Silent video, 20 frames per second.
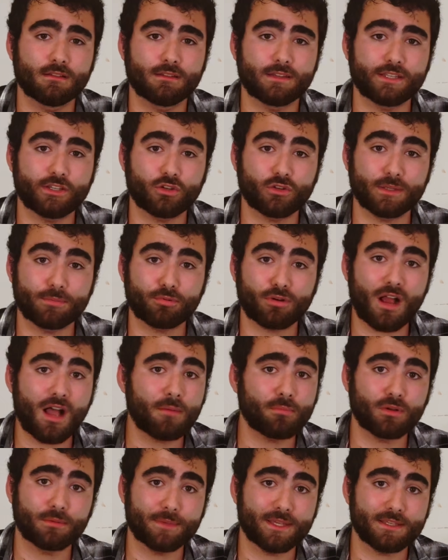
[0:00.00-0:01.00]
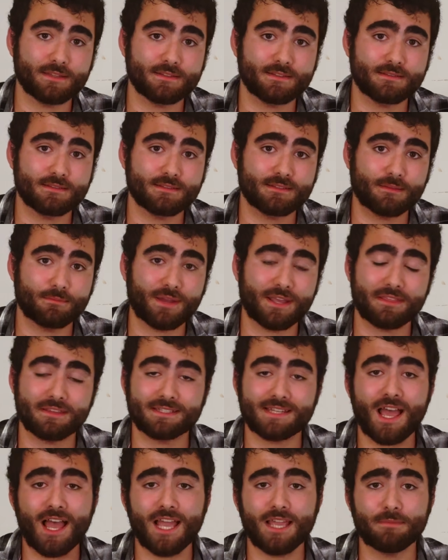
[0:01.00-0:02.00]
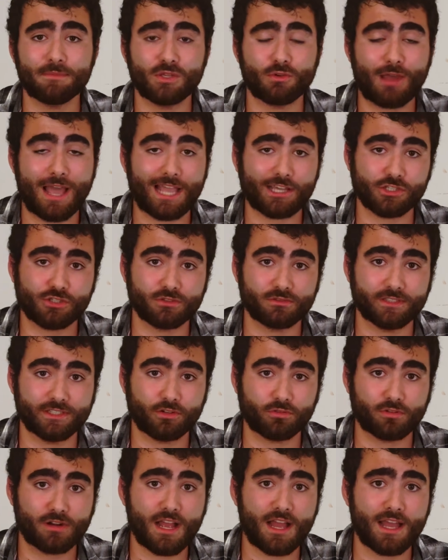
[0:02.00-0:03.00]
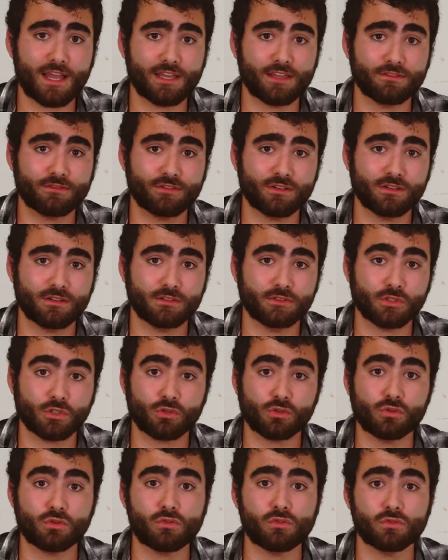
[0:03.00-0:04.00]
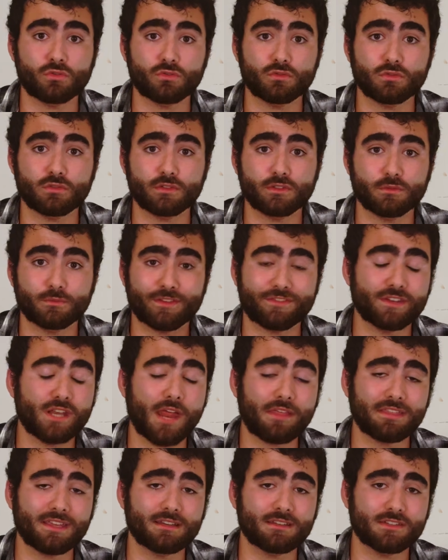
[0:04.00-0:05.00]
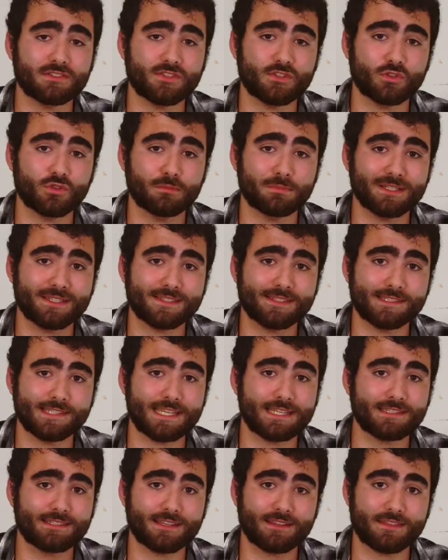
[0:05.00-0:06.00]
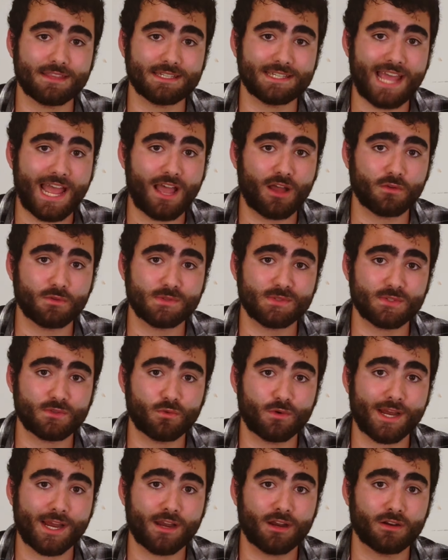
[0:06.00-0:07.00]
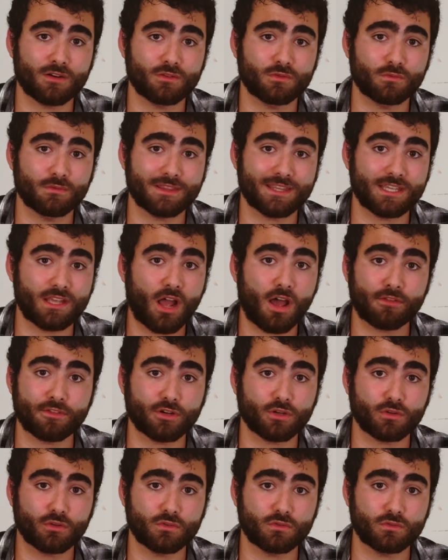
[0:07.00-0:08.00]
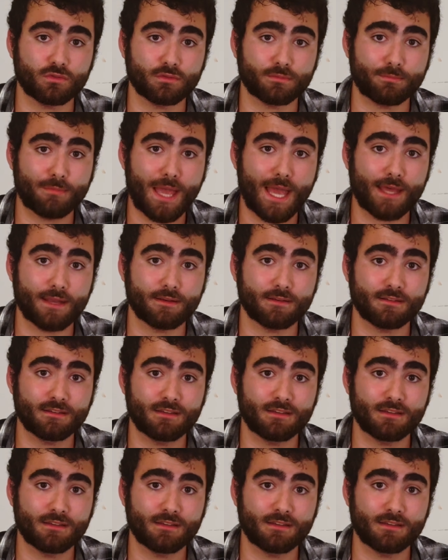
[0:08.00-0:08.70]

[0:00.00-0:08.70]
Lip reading: The only problem is, by the time you actually arrive, you're old, with nothing to do but sit in the town square with the other old men.